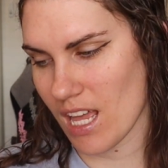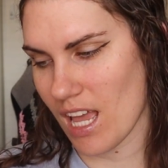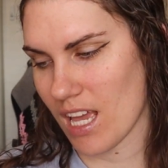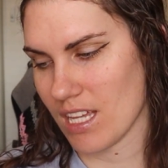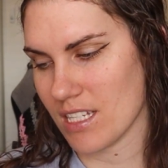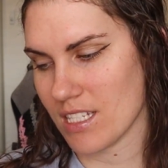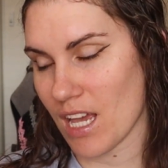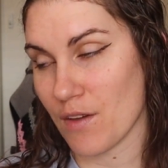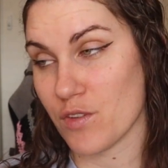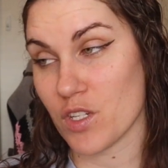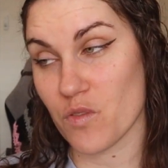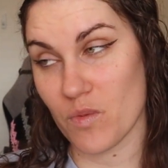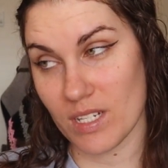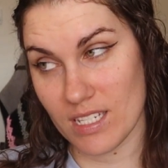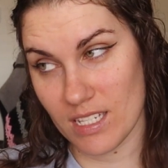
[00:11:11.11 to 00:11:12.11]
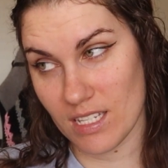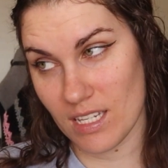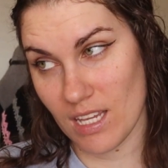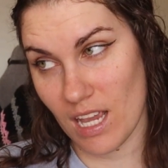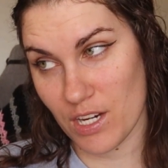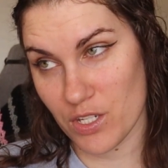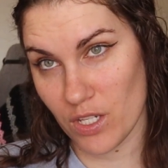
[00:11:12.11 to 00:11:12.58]
and I've just
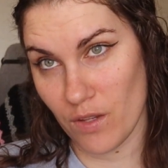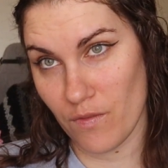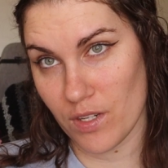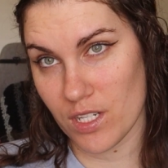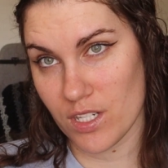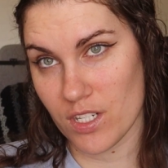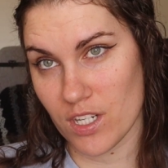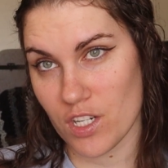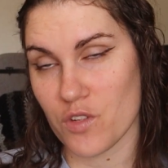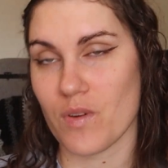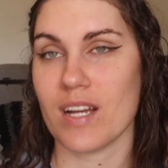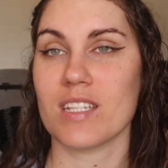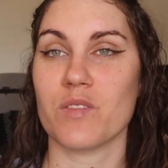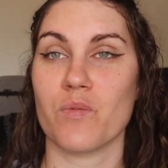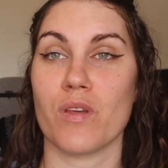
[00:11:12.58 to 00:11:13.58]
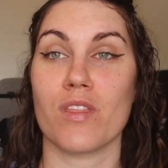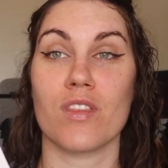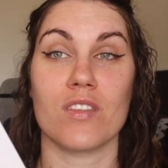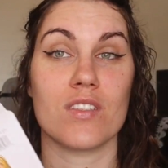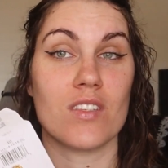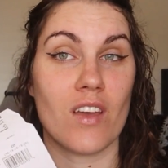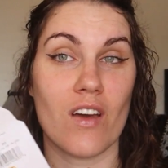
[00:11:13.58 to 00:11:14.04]
recently actually finished a dress with
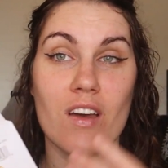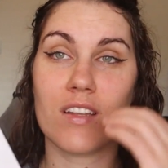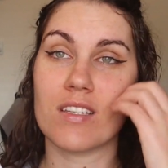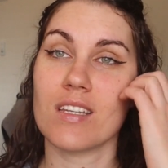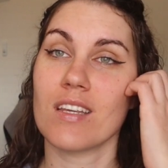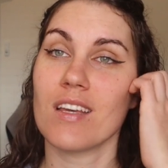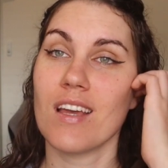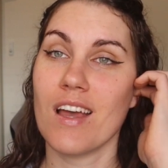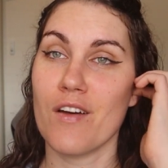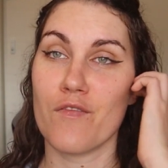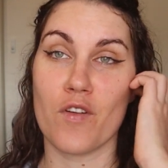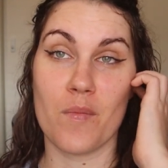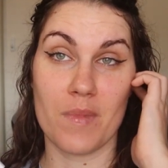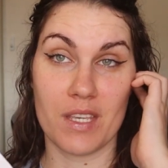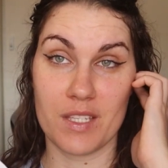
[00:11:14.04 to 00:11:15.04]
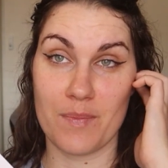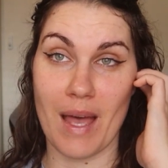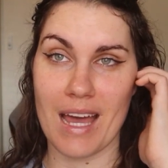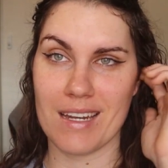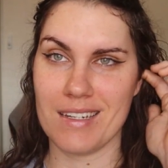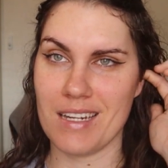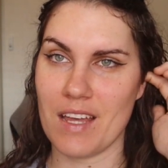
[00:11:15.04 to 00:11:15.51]
the skirt from this
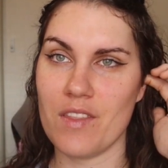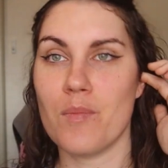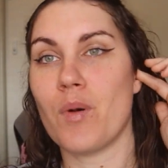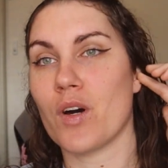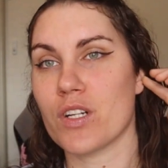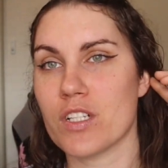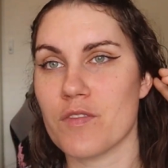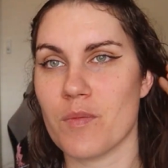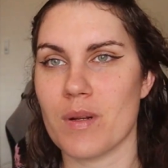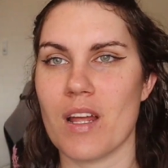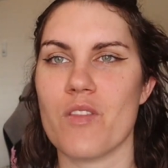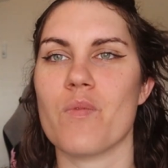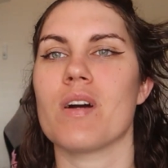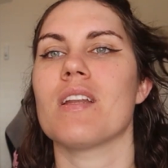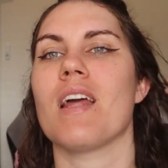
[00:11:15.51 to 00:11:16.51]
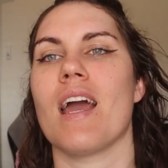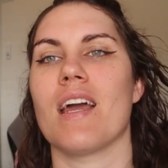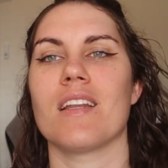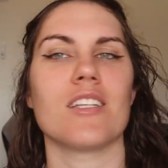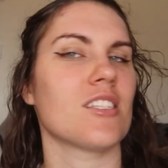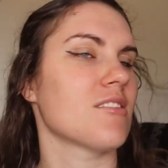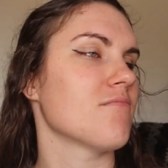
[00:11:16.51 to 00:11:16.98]
pattern and the bodice from another one,
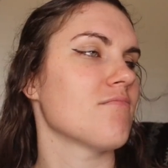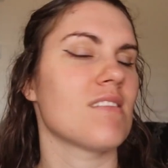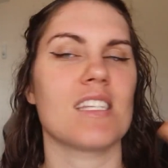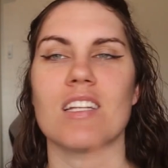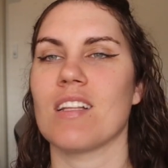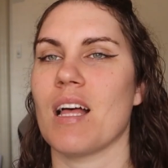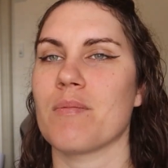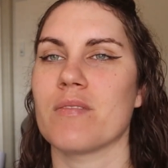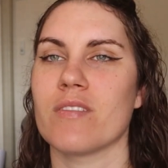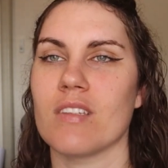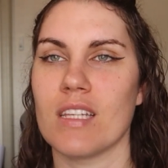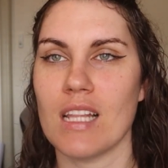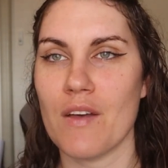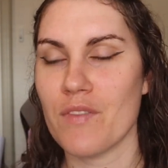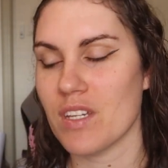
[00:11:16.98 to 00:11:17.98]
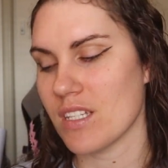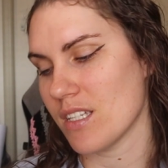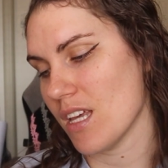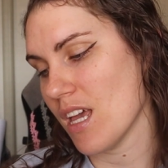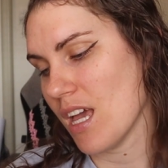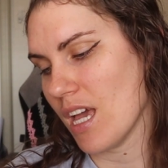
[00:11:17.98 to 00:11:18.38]
and still absolutely love it.